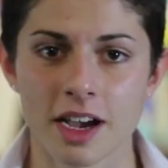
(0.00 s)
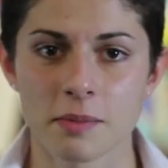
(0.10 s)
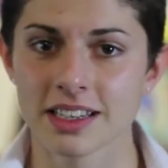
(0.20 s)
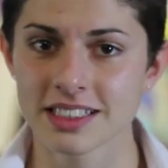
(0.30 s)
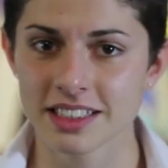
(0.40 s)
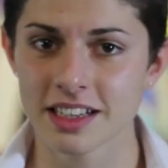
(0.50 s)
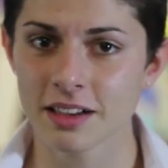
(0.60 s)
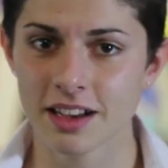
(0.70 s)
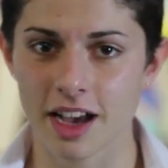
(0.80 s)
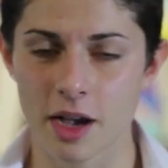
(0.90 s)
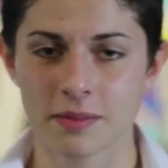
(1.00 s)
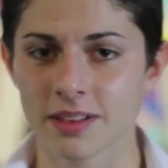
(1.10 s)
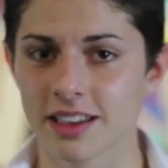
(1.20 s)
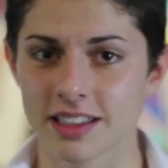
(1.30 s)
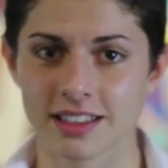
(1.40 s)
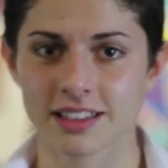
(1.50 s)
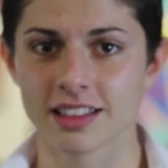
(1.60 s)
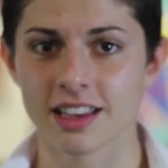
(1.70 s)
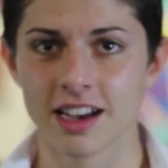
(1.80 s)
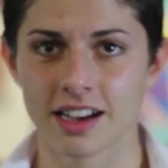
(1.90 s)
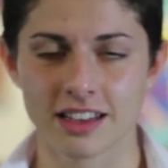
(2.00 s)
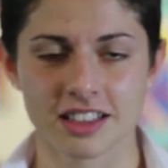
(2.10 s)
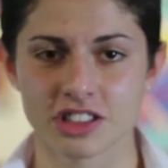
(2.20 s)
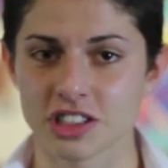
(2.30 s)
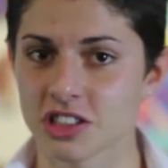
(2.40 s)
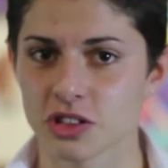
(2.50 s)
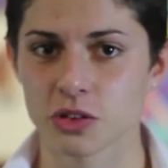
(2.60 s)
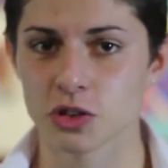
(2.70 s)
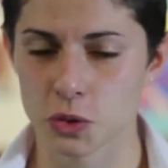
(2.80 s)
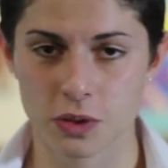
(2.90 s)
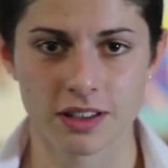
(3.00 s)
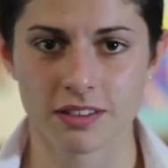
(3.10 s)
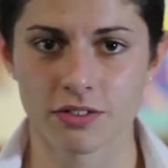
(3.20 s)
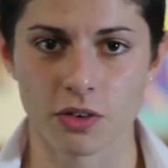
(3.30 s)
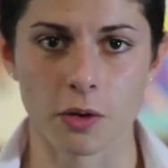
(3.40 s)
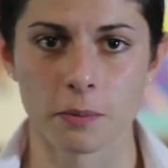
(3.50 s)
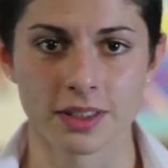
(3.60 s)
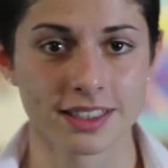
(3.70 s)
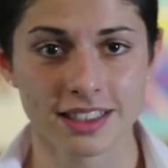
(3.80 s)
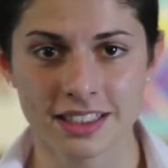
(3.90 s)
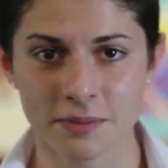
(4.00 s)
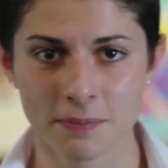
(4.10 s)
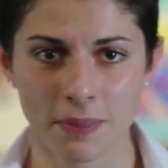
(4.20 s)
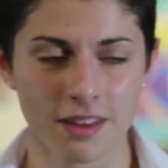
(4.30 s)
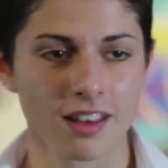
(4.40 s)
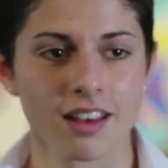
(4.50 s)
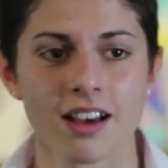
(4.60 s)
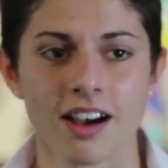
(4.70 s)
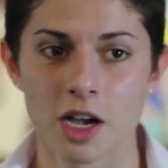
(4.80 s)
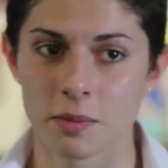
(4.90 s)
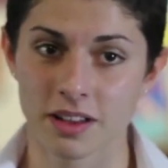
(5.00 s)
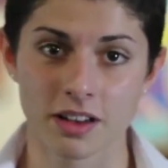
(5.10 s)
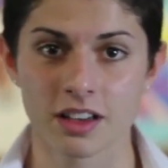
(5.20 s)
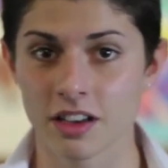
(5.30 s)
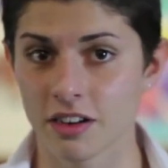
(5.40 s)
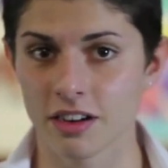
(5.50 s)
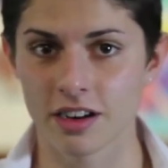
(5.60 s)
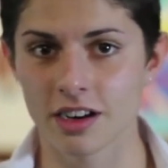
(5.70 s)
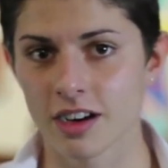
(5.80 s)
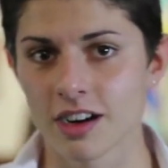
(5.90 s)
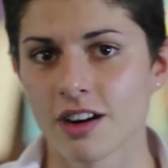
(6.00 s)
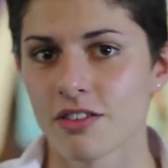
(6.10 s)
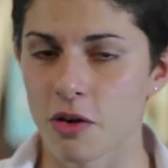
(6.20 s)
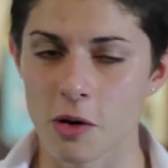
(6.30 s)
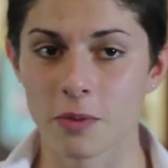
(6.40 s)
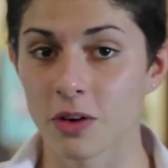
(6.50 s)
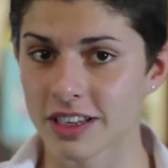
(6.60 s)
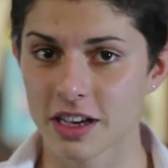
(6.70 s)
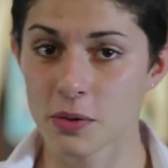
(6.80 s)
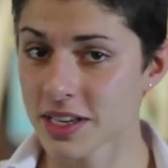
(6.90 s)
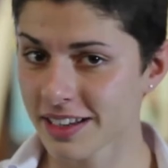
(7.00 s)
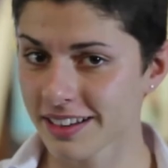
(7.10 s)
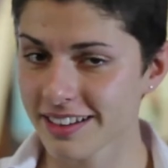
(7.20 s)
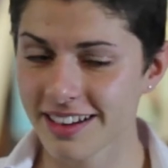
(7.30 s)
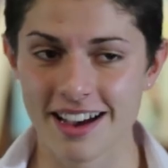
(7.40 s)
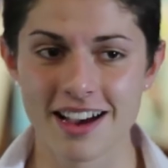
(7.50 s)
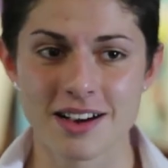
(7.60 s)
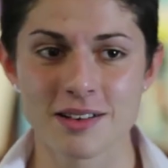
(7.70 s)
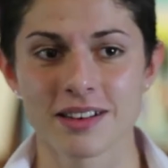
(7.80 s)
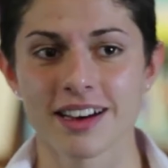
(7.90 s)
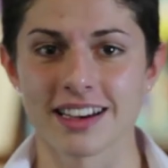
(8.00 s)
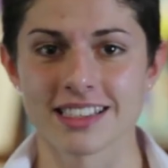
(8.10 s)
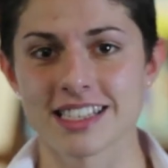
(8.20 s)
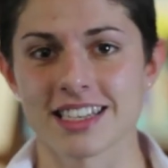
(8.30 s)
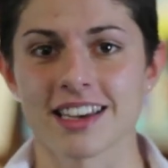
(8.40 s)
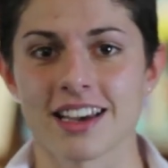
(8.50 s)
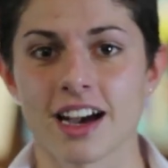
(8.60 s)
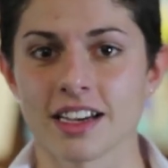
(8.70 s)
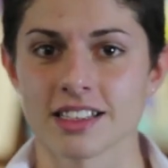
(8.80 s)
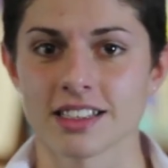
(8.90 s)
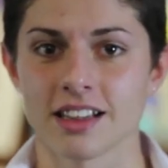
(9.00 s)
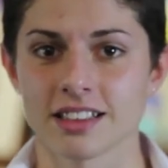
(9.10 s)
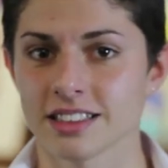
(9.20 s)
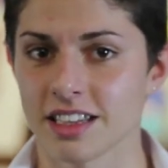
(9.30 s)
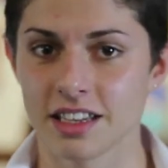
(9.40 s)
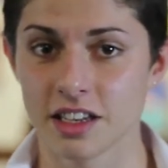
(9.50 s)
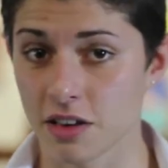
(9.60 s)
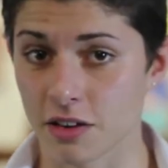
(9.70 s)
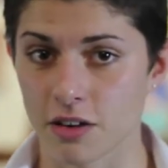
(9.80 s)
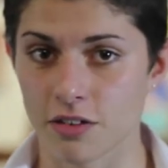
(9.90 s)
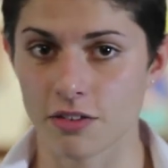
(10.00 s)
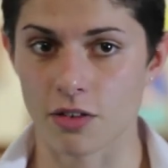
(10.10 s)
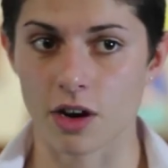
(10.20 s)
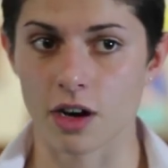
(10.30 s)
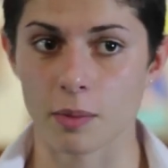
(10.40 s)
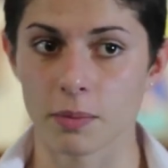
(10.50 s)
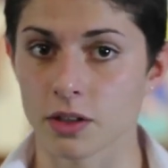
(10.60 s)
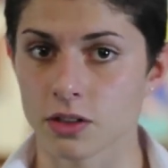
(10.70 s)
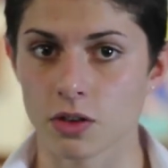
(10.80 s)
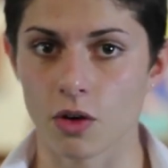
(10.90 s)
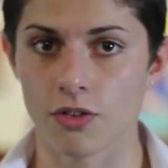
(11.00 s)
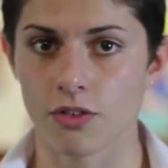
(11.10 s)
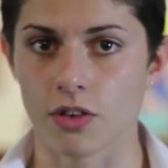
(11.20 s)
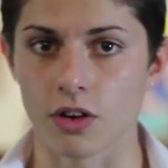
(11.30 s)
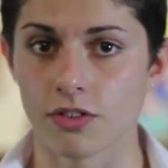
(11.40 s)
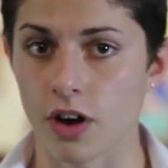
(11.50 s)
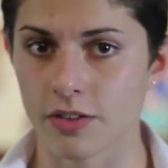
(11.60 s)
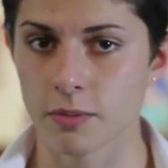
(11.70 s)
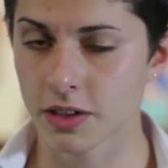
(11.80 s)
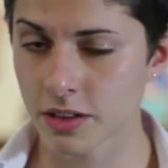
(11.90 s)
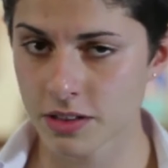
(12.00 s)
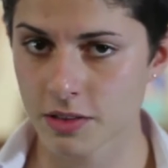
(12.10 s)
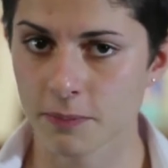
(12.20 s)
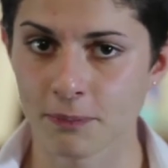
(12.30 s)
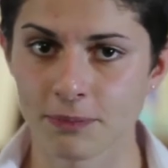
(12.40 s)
I'm Elisa. I'm an exchange student from Italy. I'm here from Holy Week, and I will stay here for a period of 5 months.